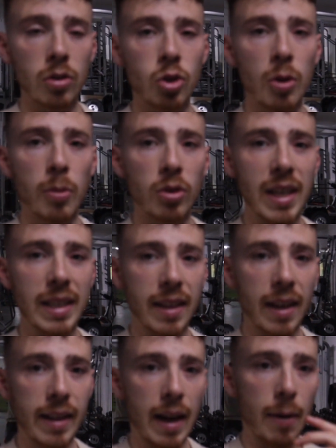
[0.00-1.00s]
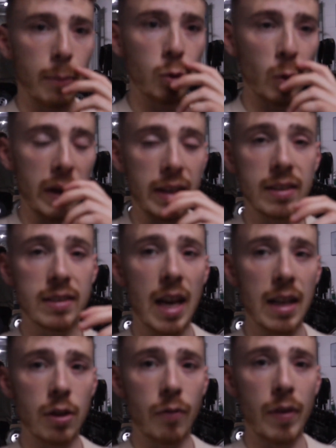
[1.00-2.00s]
Got 2 more sets of that now, between
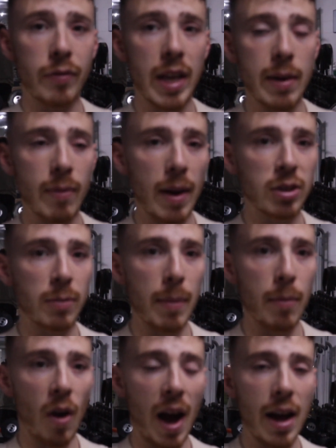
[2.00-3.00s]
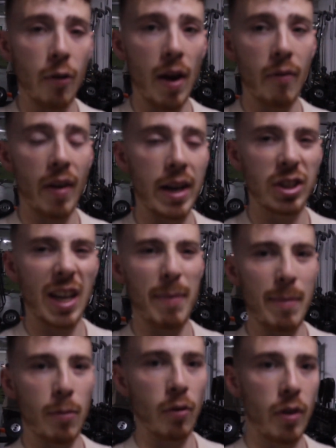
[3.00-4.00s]
10 to 15 reps, a bit more higher rep range, get
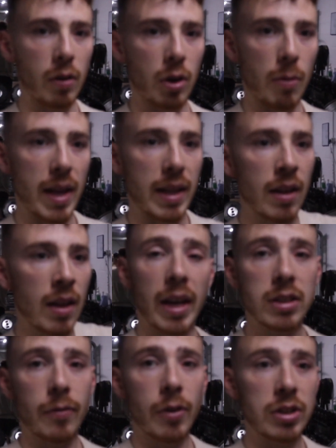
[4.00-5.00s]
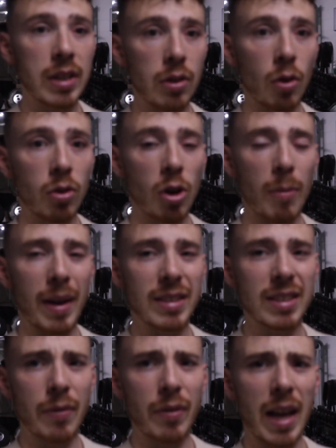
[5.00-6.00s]
a bit more volume in. That's the first set done, got about
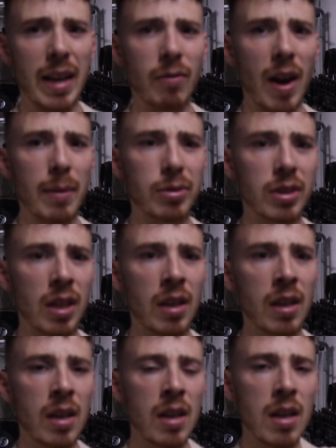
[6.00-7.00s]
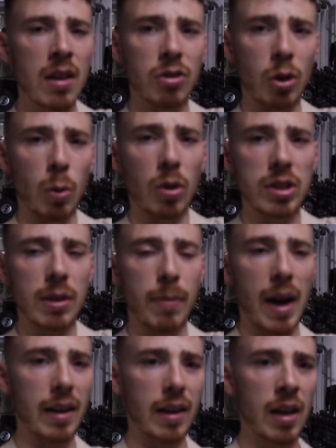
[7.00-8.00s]
7-8 reps. So I'm gonna watch it
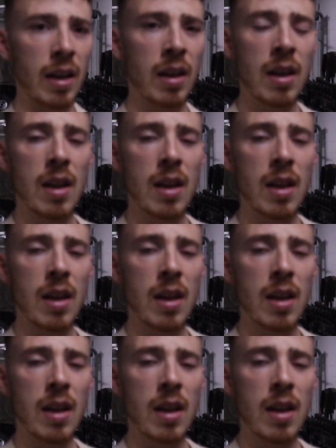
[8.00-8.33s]
back.